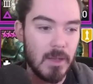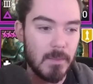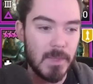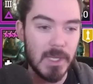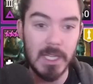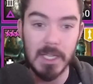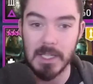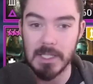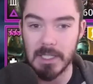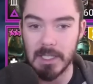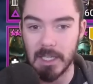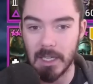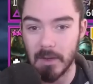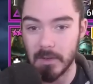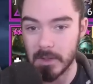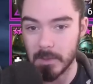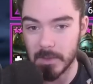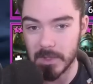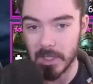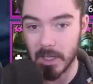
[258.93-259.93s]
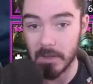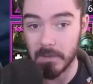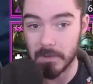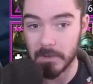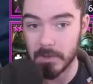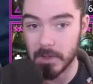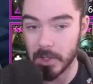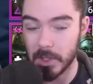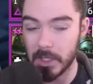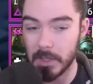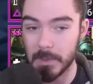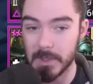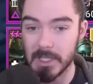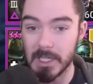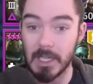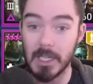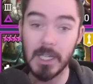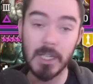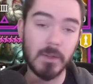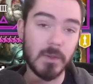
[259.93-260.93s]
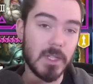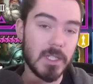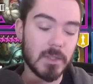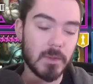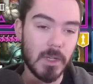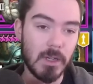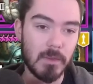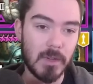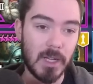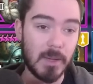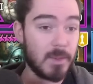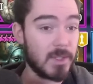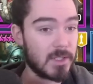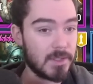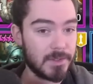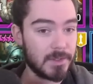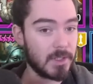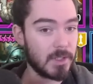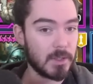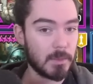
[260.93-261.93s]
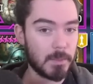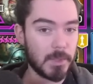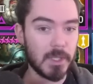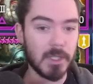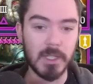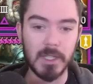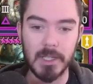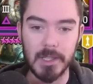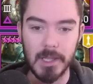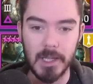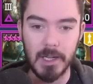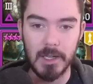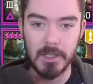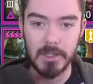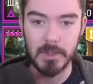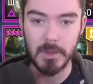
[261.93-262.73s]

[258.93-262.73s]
because he gives himself 30% increased crit rate, which is another perk there.